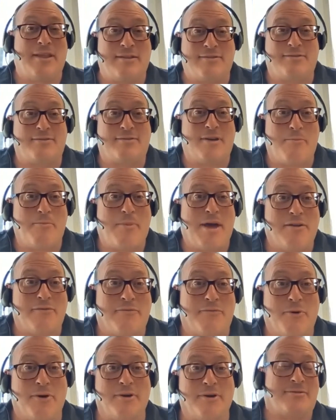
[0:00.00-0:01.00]
That's a
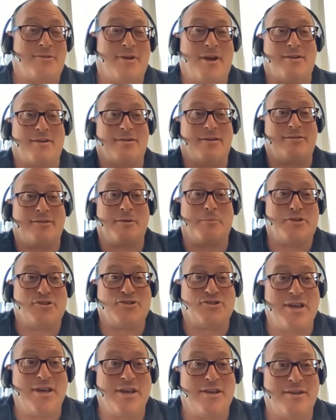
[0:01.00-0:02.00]
metaphor. It's a
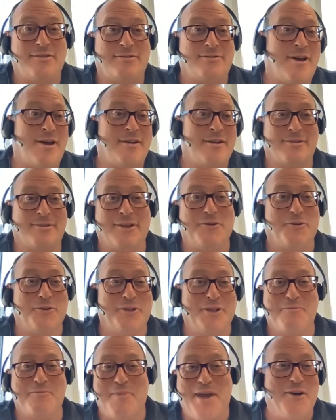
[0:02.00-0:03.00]
machine. It's not
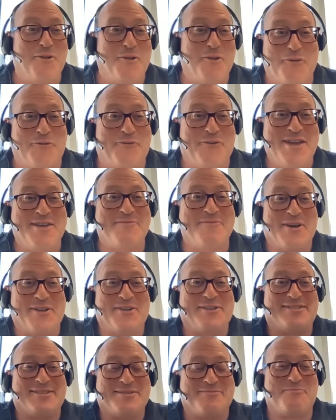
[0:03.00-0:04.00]
literally male or
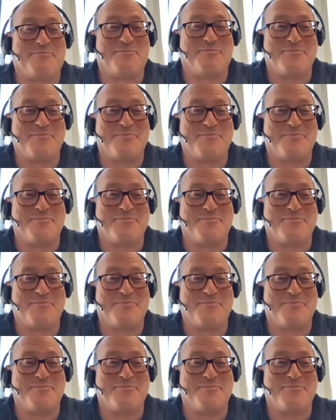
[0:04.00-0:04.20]
female. It's a